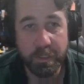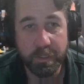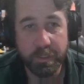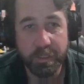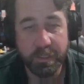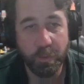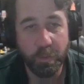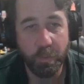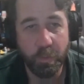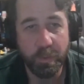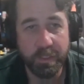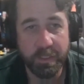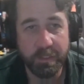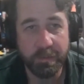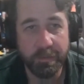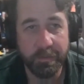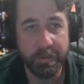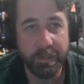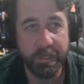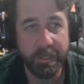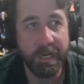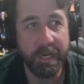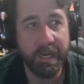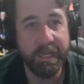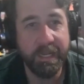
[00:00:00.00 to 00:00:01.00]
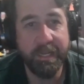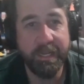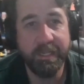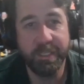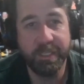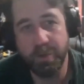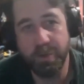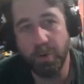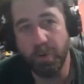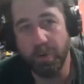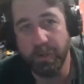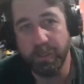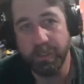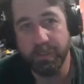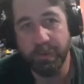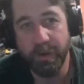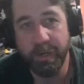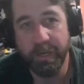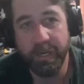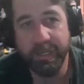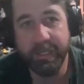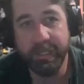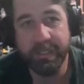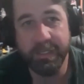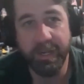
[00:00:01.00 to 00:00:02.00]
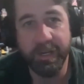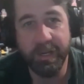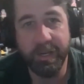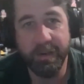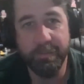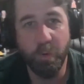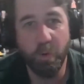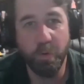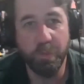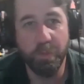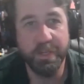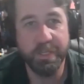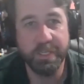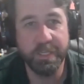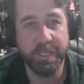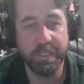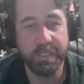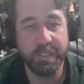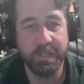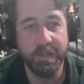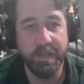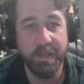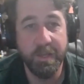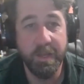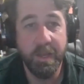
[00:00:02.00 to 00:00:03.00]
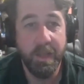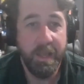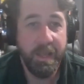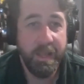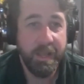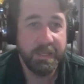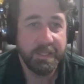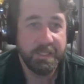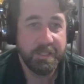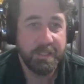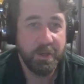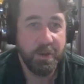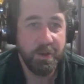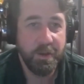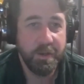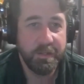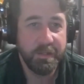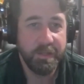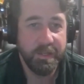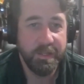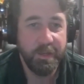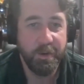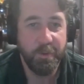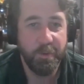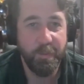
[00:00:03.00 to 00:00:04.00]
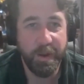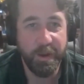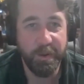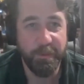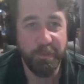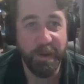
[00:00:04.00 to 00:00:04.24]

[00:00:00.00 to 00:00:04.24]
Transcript: because I wasn't again I needed stories right I need I need more than just hey I saw it and then it ran